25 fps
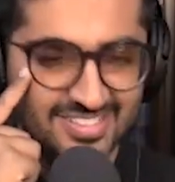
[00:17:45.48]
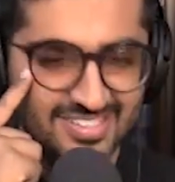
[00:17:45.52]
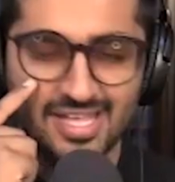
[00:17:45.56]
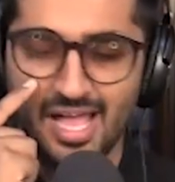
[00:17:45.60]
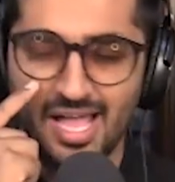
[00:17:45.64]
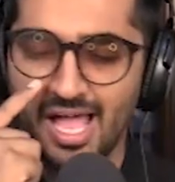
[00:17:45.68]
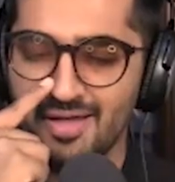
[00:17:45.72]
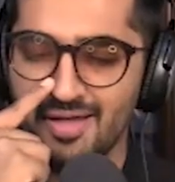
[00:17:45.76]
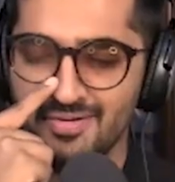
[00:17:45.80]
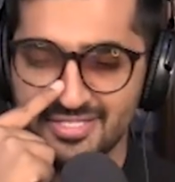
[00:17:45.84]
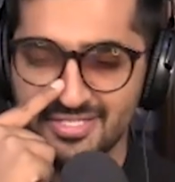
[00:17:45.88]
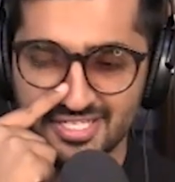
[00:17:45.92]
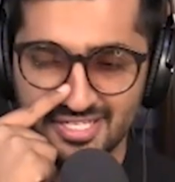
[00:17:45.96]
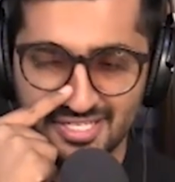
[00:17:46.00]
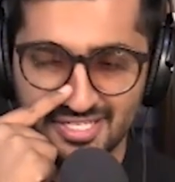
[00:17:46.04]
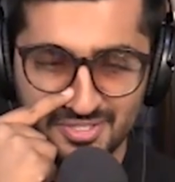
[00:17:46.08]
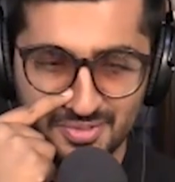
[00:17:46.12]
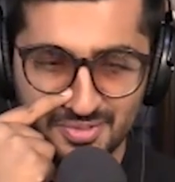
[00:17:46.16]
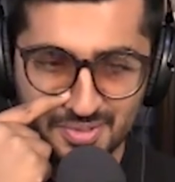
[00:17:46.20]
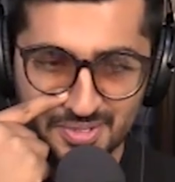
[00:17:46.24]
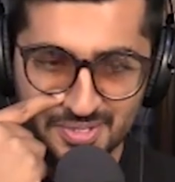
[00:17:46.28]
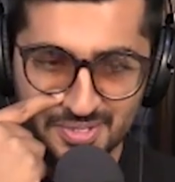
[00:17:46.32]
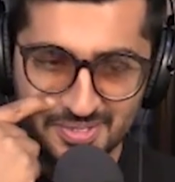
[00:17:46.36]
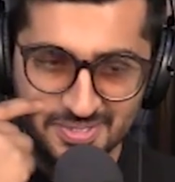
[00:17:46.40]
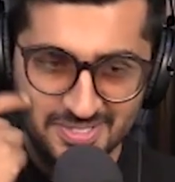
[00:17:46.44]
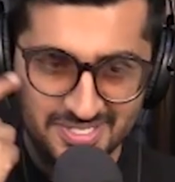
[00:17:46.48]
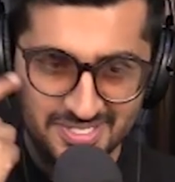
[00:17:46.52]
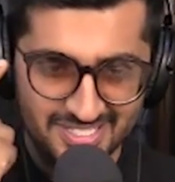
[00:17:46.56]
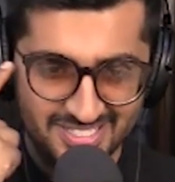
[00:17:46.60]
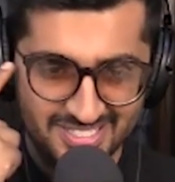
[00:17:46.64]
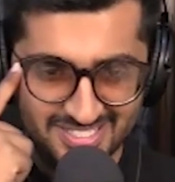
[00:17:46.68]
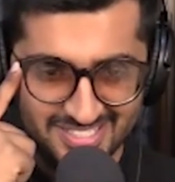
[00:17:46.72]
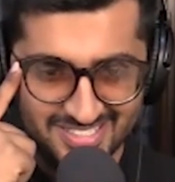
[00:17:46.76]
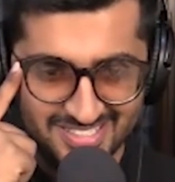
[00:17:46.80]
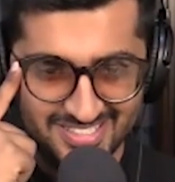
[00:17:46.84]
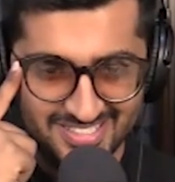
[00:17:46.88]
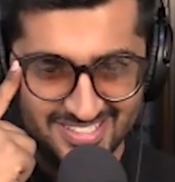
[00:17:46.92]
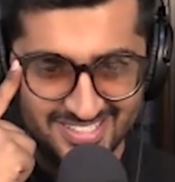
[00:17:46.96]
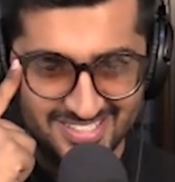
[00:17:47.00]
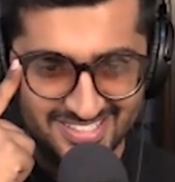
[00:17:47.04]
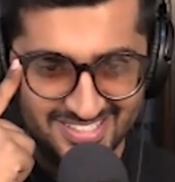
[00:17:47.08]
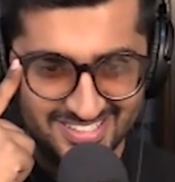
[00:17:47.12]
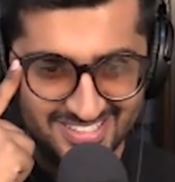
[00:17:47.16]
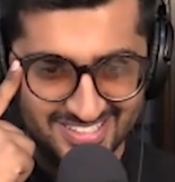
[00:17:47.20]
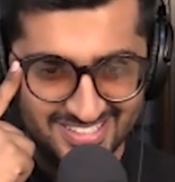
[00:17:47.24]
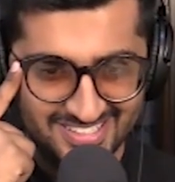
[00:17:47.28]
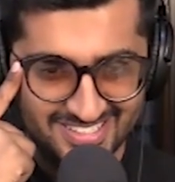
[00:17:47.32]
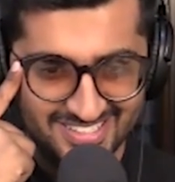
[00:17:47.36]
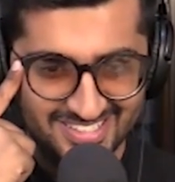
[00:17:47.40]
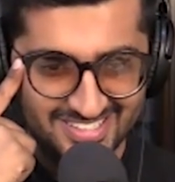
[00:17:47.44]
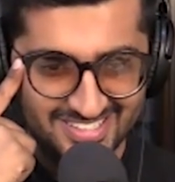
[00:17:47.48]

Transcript: I haven't seen Kenny G, go check him out on